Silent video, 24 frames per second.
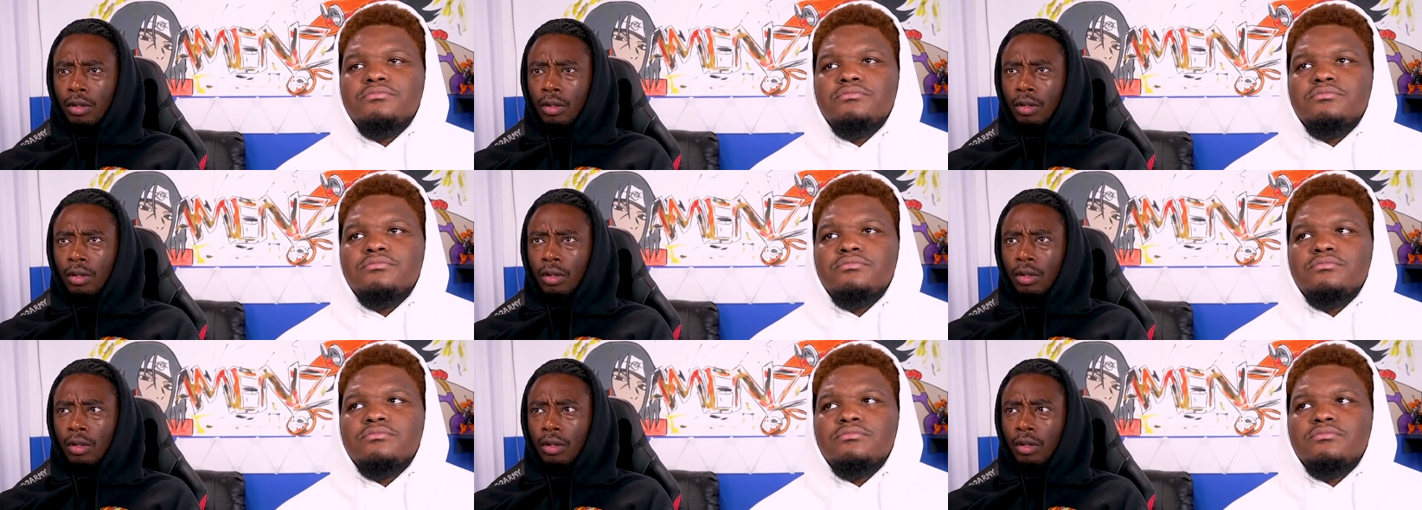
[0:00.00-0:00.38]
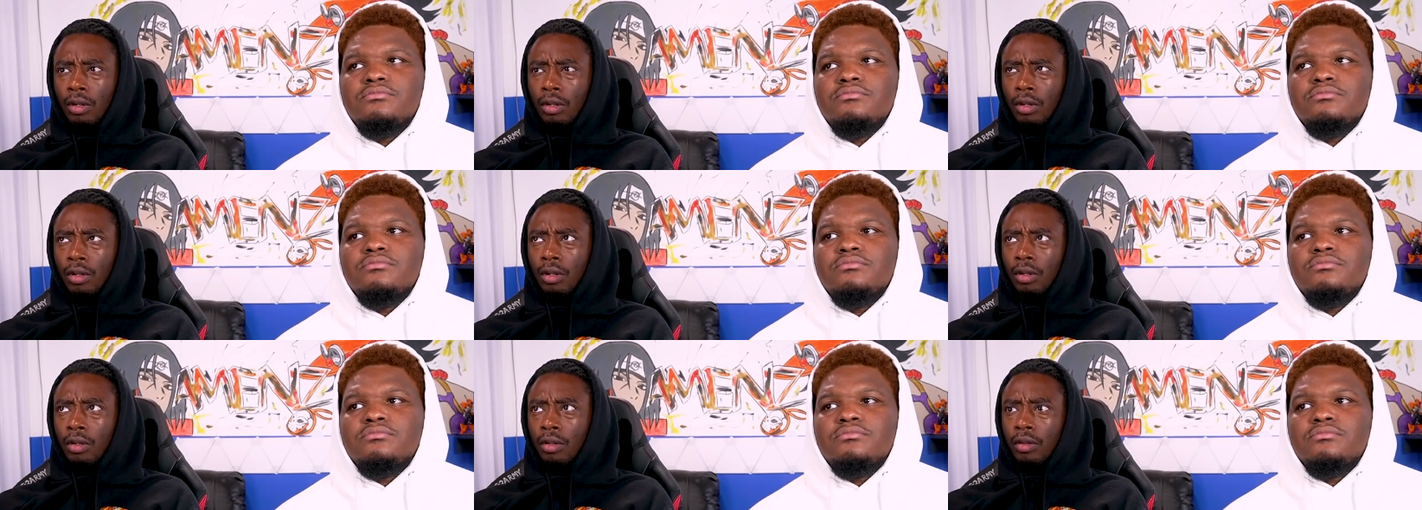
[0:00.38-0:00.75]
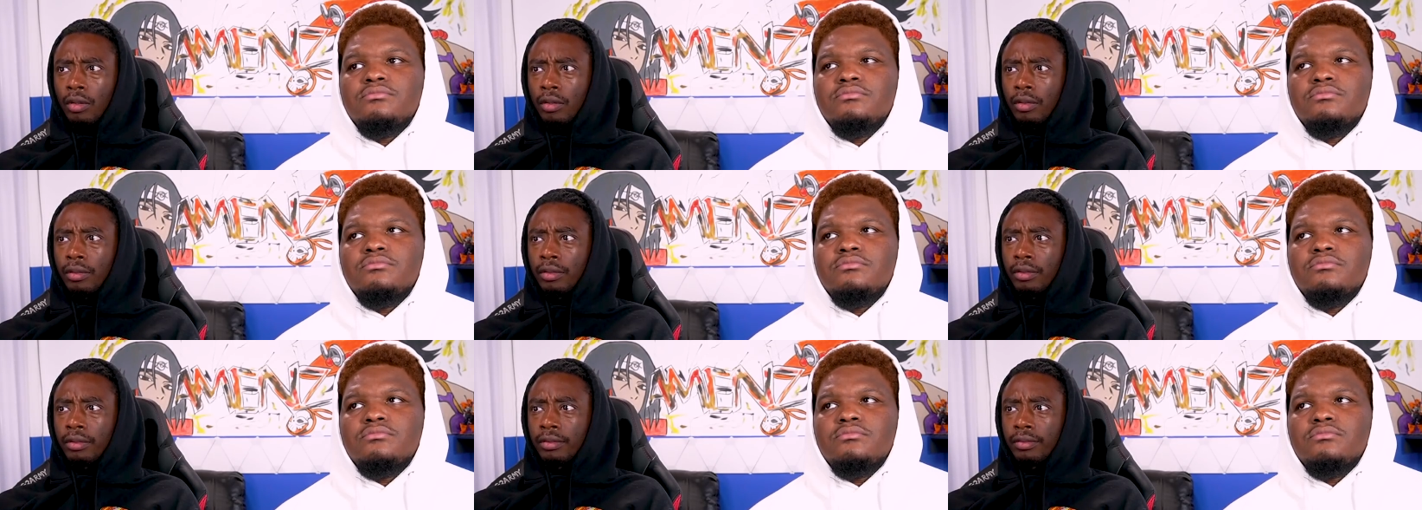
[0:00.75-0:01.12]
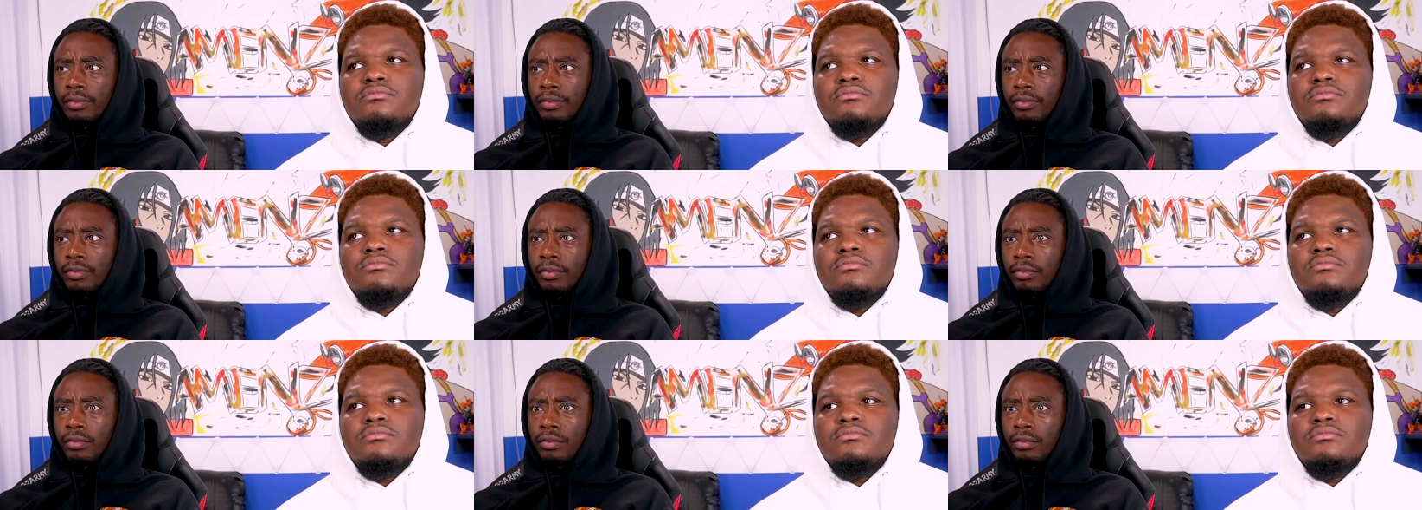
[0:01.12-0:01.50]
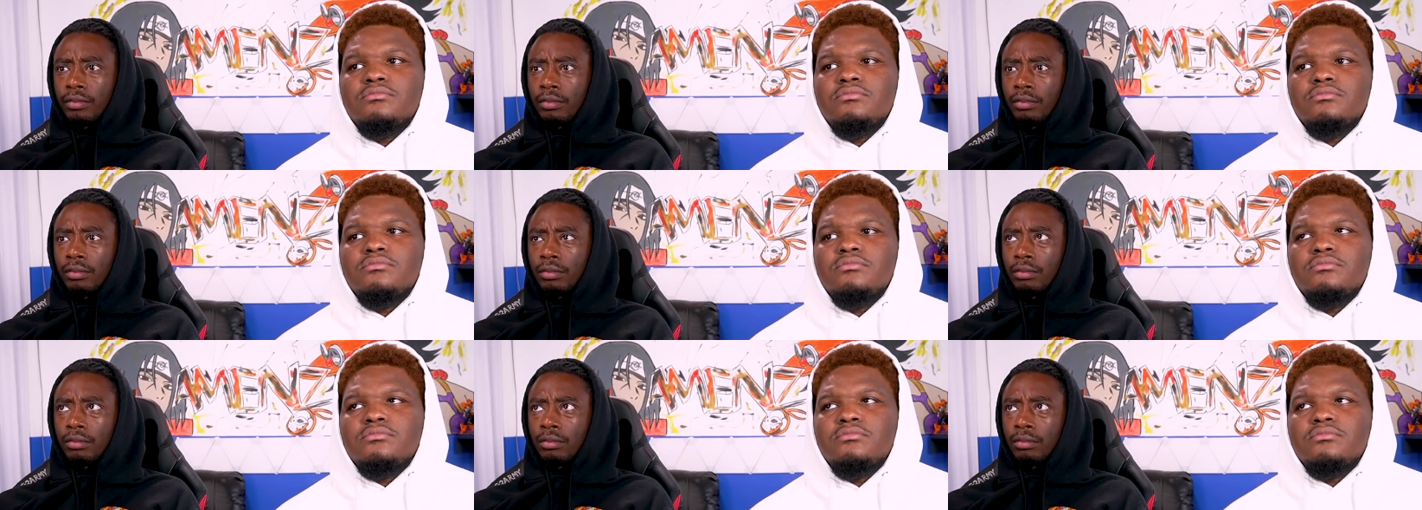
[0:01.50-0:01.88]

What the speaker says: (silence)